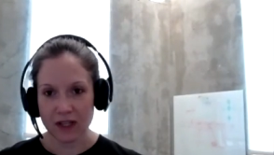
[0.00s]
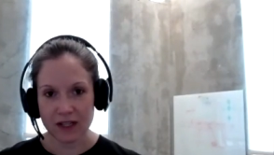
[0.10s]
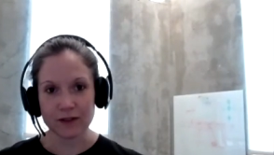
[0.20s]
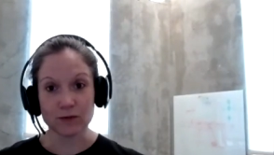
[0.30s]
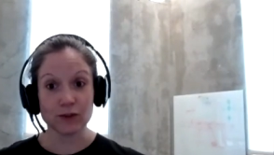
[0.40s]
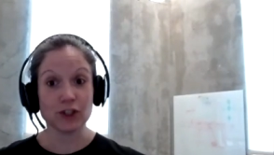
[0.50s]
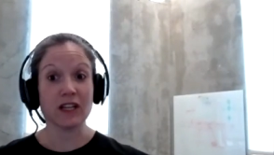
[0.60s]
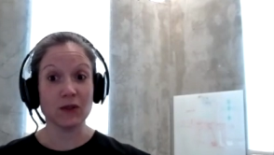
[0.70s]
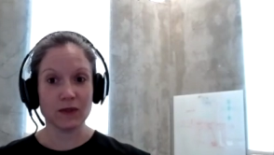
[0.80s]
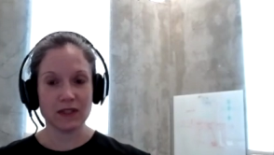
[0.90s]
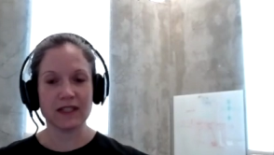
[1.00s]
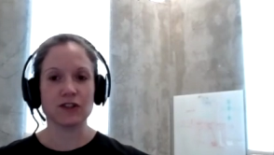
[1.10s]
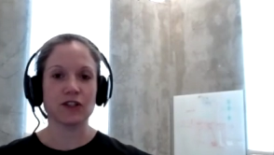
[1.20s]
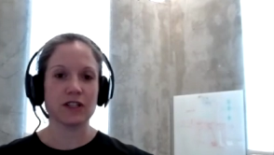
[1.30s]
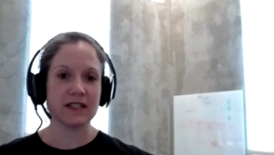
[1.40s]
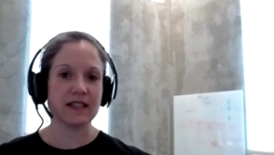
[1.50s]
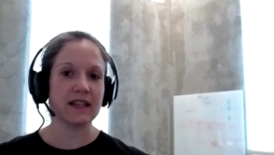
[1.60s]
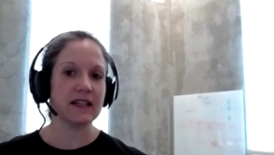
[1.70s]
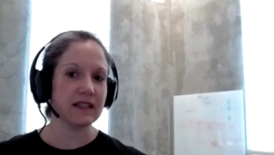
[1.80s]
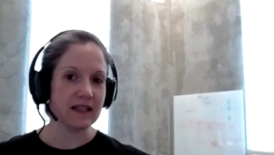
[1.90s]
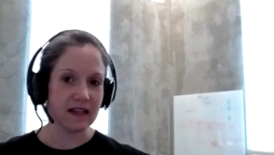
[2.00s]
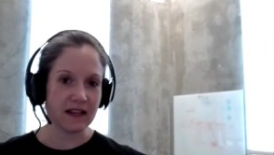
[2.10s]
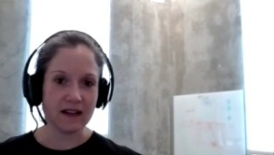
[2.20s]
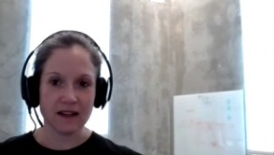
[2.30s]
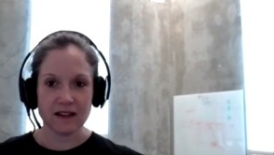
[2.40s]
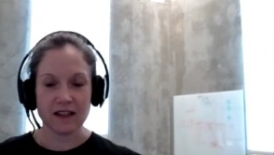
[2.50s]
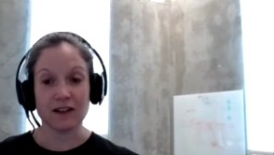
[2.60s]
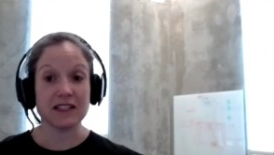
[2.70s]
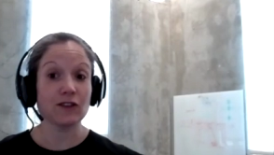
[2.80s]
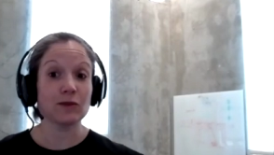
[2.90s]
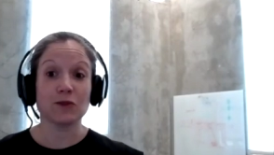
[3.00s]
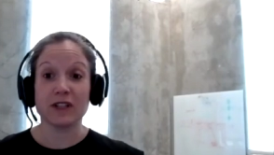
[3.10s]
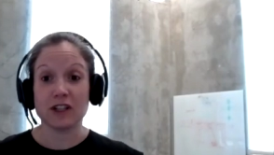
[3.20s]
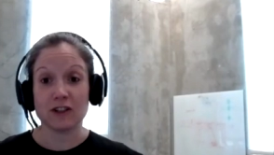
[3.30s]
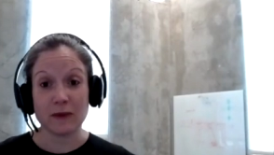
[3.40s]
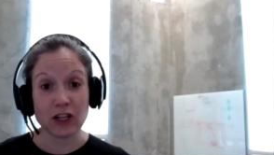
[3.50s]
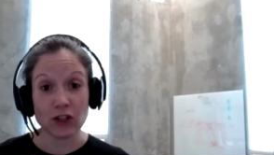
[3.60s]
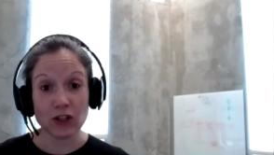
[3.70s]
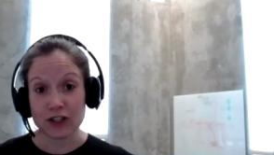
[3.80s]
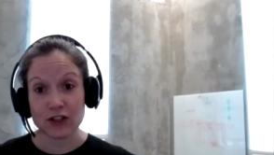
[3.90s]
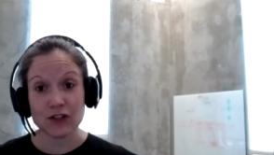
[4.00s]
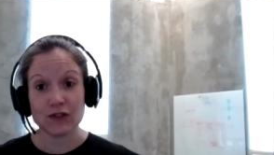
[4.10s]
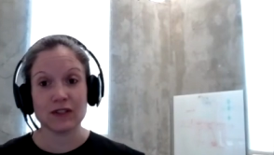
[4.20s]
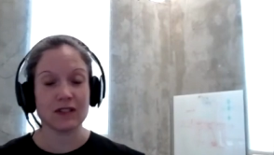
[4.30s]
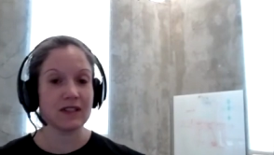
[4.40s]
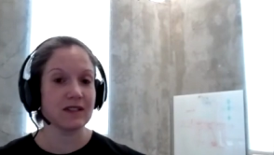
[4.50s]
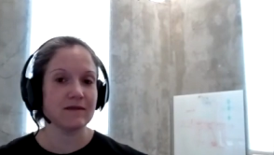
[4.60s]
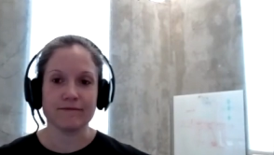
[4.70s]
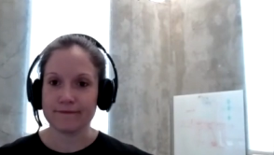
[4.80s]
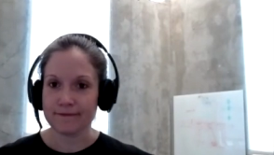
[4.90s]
you know genuinely interested, and then you know I tell them to reach out to my current students, and